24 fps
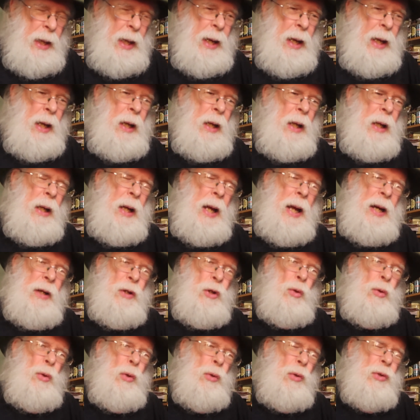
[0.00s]
and
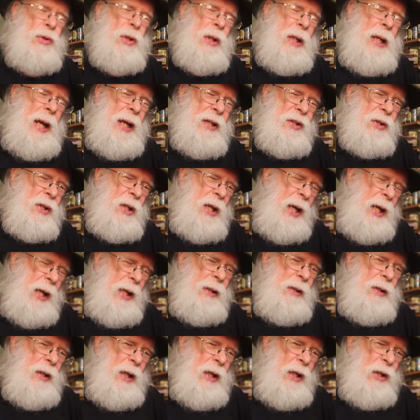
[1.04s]
you use the
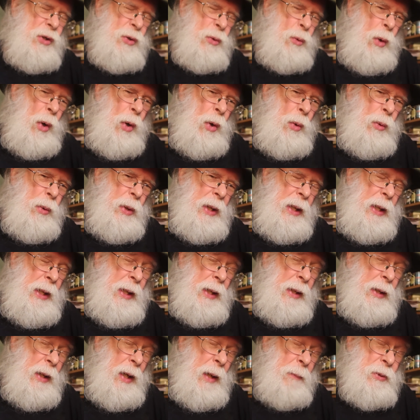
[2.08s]
Cascade that is grown
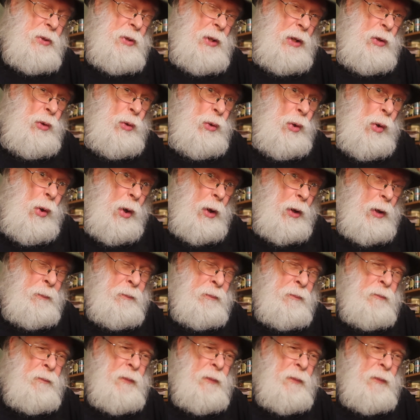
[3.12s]
in upstate New York,